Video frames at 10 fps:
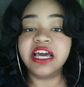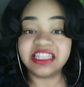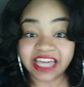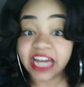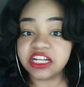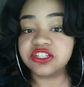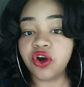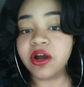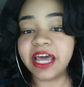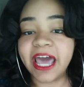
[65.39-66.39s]
That is
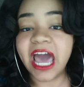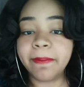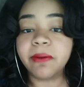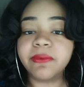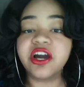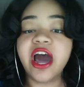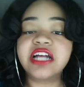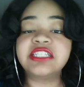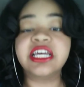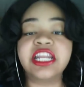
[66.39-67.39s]
going to happen, but God
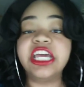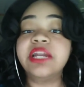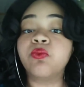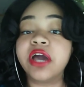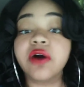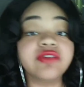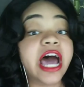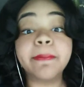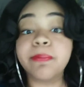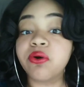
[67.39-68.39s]
said it will
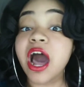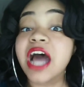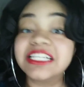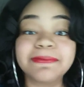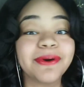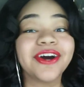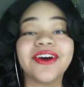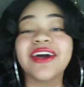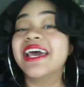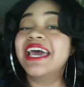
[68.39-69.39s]
not prosper.
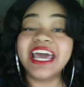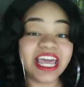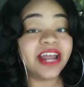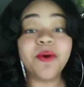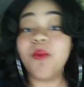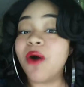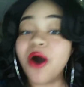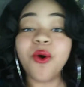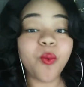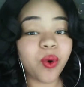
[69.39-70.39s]
It
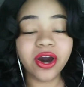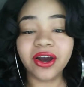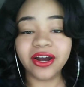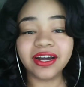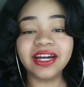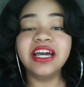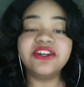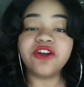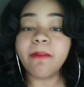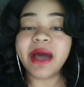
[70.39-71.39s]
won't work.
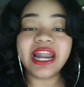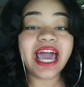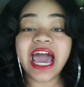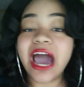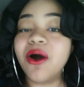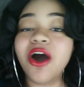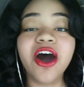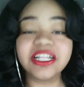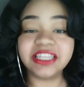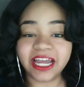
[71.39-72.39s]
No matter how
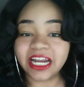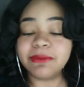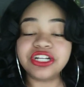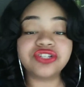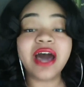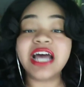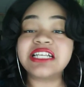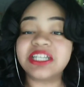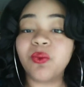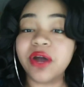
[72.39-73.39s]
hard the enemy tries,
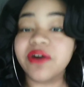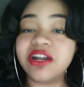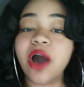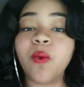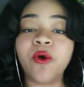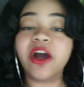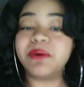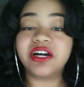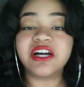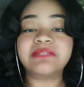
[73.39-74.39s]
it will not work
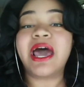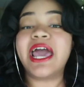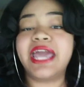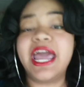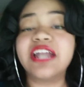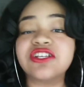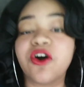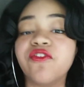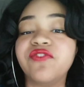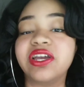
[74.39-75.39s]
because my hand is
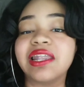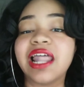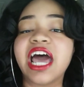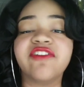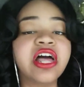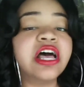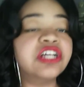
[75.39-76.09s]
over your life.